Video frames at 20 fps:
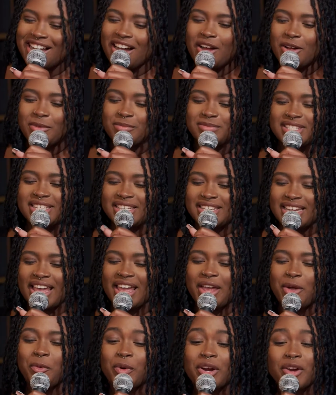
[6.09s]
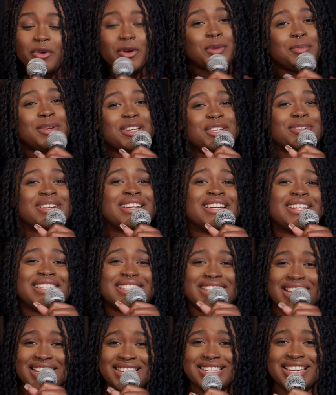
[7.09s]
um, today we're going to be doing a
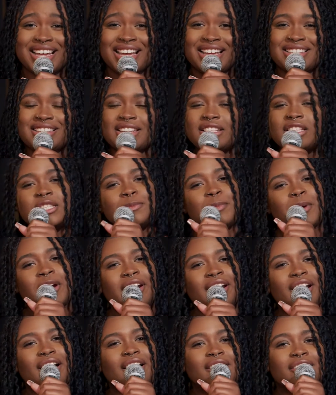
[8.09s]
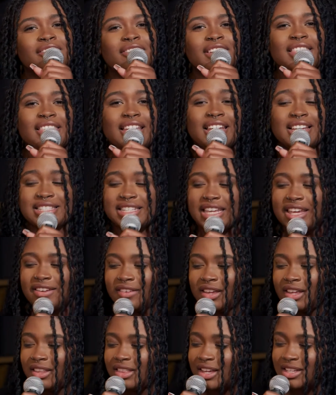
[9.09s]
taste test in the spirit of
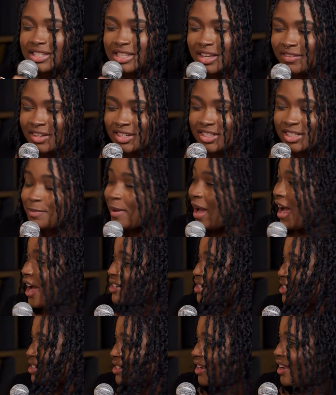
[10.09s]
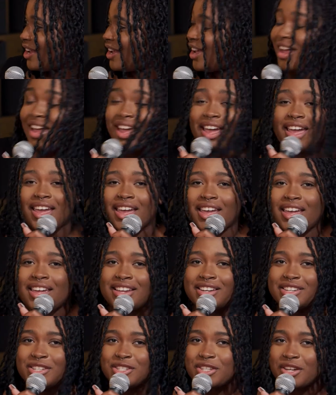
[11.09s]
Thanksgiving. Thanksgiving just passed.
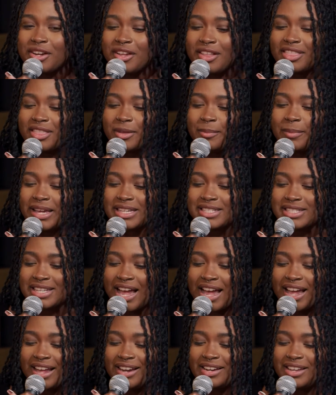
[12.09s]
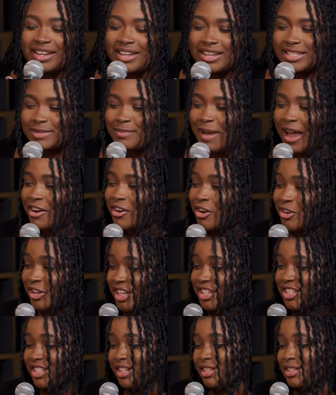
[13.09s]
And the best side is
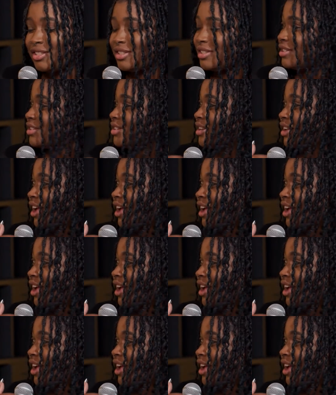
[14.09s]
macaroni and cheese.